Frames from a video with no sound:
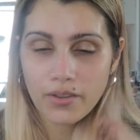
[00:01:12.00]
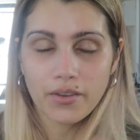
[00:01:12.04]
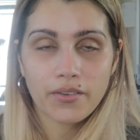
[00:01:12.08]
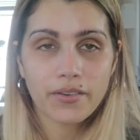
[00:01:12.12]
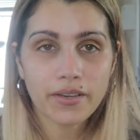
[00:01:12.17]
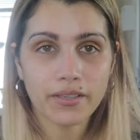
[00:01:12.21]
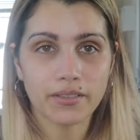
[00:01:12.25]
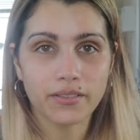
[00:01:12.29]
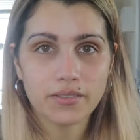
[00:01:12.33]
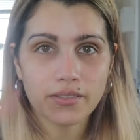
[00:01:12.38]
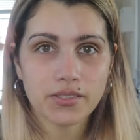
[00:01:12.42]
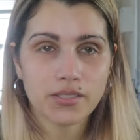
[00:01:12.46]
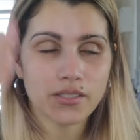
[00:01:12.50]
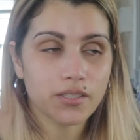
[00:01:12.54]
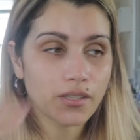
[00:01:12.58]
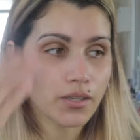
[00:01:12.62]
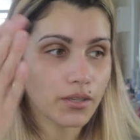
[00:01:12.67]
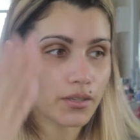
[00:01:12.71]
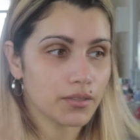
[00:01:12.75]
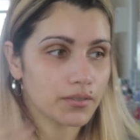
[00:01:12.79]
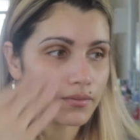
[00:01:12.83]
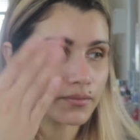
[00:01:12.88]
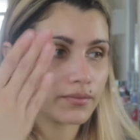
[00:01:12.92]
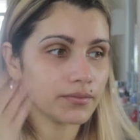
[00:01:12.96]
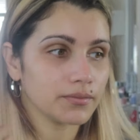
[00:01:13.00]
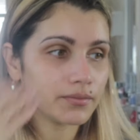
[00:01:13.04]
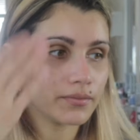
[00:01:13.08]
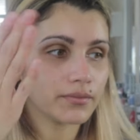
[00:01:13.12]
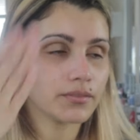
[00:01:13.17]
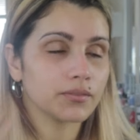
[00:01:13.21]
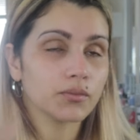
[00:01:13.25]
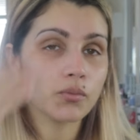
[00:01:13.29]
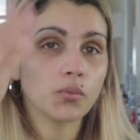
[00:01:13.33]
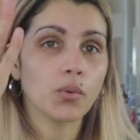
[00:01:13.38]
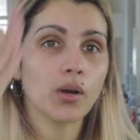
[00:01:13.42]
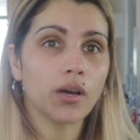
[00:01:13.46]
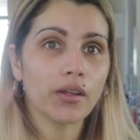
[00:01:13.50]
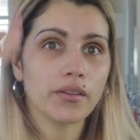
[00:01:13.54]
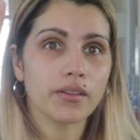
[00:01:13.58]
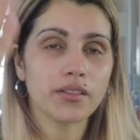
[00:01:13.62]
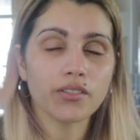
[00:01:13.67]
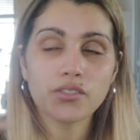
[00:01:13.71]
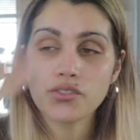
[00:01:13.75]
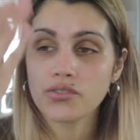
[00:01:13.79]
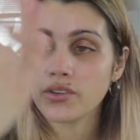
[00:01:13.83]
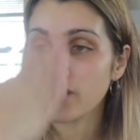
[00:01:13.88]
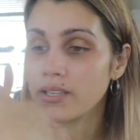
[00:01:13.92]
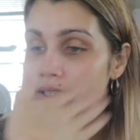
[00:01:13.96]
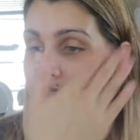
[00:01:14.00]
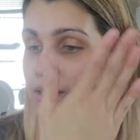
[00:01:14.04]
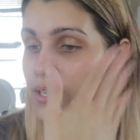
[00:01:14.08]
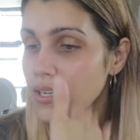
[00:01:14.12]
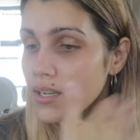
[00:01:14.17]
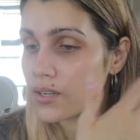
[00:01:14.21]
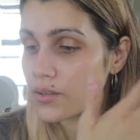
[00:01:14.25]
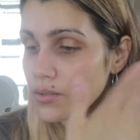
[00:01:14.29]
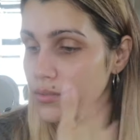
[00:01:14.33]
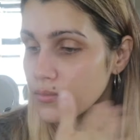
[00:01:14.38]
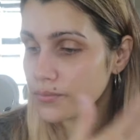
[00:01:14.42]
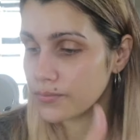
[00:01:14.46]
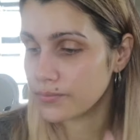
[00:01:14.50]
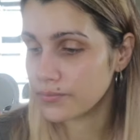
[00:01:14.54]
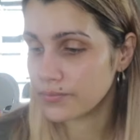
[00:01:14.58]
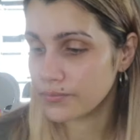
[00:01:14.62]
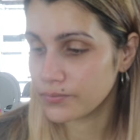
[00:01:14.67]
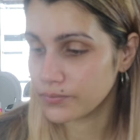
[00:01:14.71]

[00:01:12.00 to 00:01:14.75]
All right, so while this dries out,